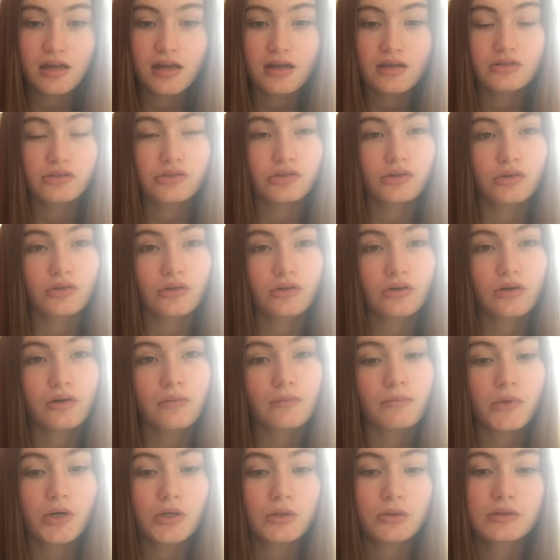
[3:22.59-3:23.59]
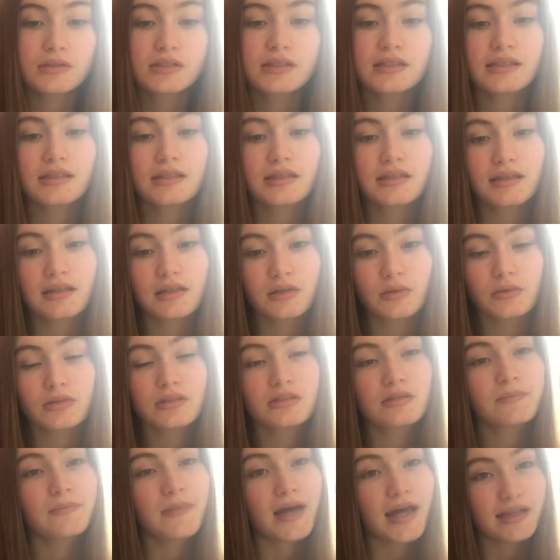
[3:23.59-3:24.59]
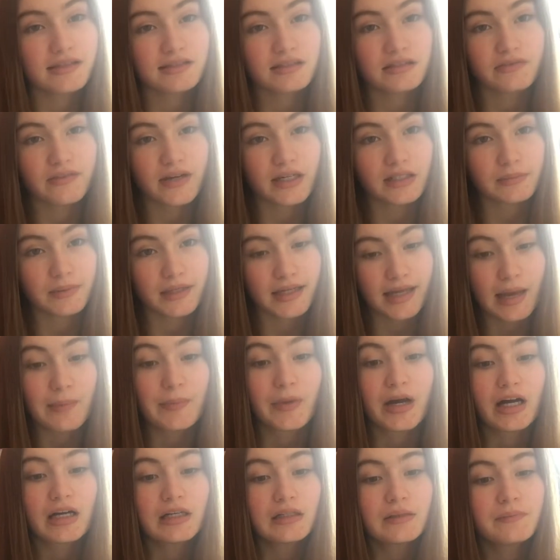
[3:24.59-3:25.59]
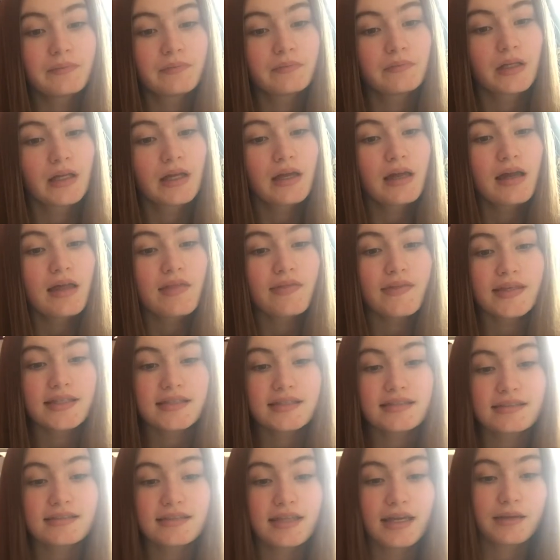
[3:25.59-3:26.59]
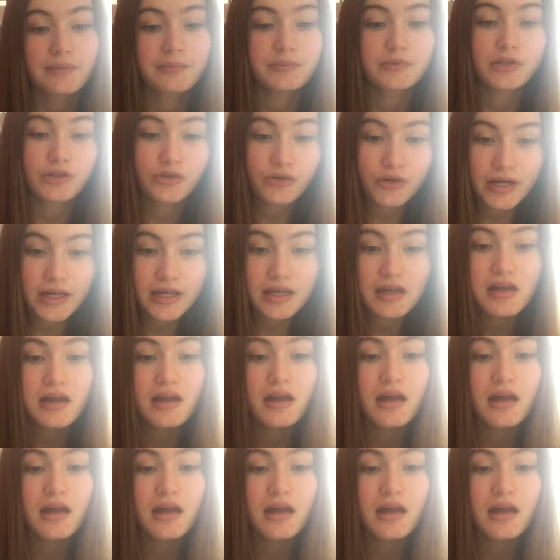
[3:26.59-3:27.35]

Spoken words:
So moles equals mass divided by mR. Then step 3,